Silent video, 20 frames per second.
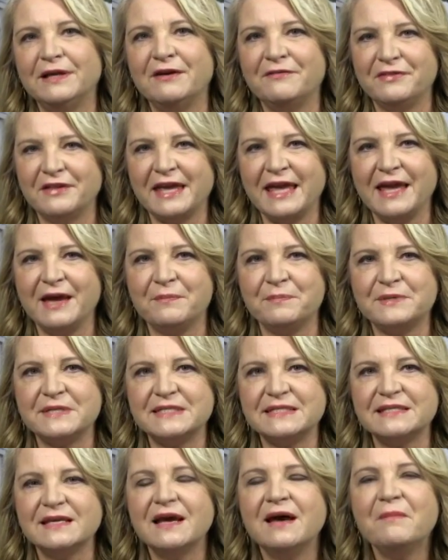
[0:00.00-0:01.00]
of the
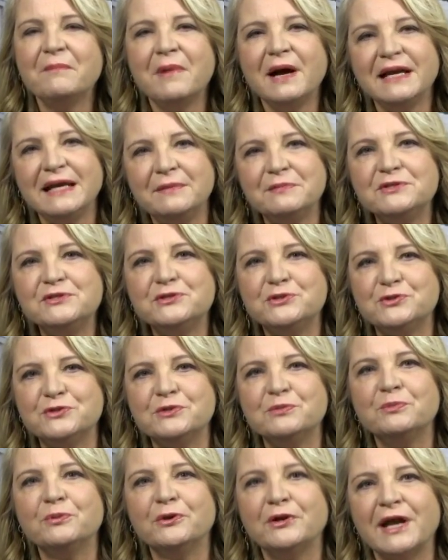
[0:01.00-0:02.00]
campus. My name is
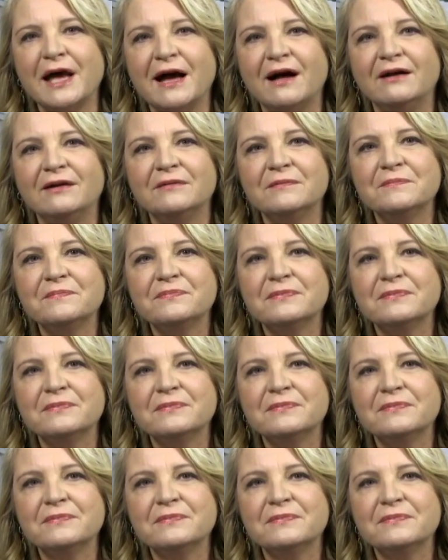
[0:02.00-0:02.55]
Susan Purnell.